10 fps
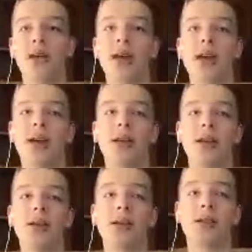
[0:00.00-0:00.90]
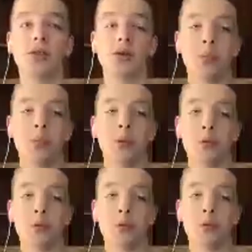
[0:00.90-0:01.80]
and that's super
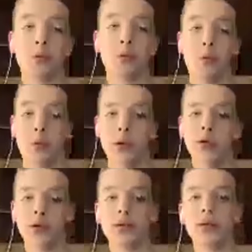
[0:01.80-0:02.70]
super important.